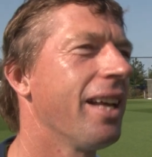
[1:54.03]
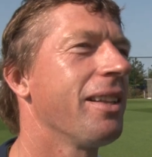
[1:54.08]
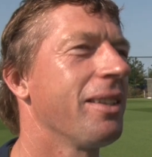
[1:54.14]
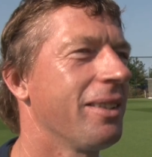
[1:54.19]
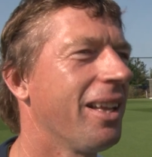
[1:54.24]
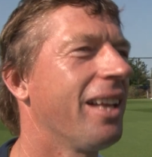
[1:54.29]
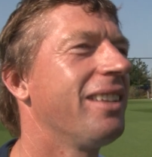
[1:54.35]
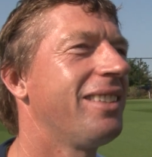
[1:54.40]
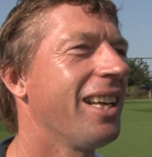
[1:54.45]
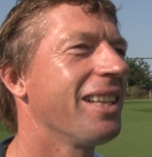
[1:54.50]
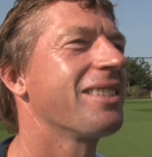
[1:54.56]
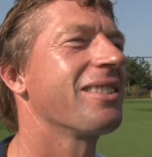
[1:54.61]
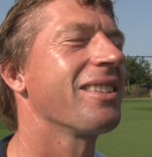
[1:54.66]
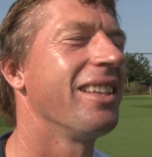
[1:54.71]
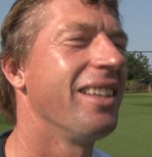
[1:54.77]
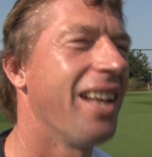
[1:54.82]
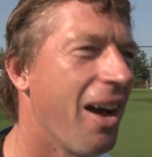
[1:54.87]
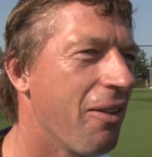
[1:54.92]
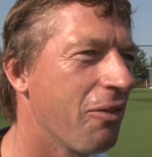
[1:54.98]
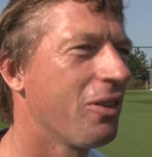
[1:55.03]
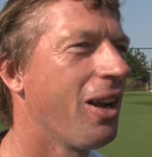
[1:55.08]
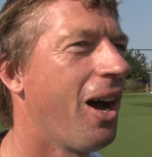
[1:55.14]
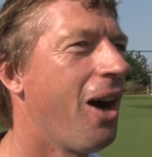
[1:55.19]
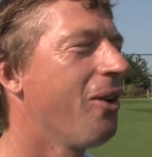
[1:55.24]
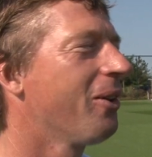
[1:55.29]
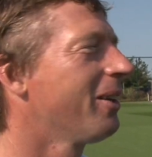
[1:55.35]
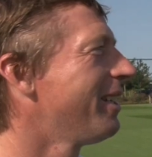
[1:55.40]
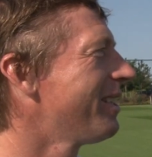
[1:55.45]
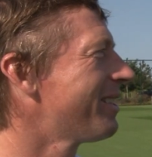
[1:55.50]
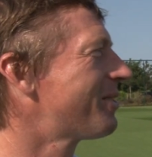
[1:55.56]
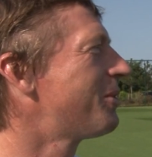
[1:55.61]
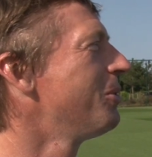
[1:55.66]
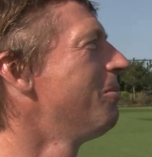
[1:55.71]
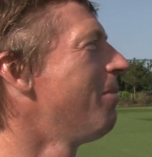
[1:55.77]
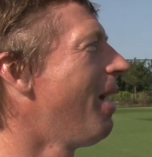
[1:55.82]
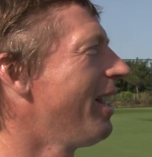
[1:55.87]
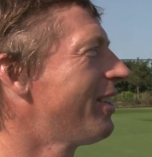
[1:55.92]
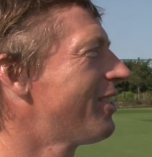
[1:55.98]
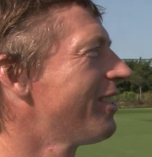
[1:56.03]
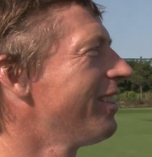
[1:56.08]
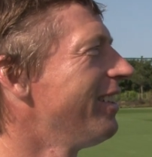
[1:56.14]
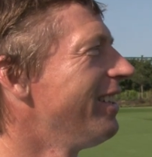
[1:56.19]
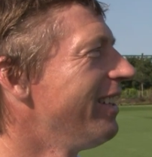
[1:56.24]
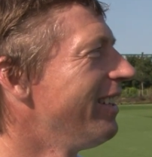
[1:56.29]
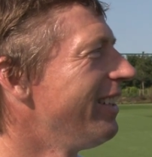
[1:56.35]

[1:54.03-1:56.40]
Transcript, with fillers: That, that, that's enough now, and it's too much.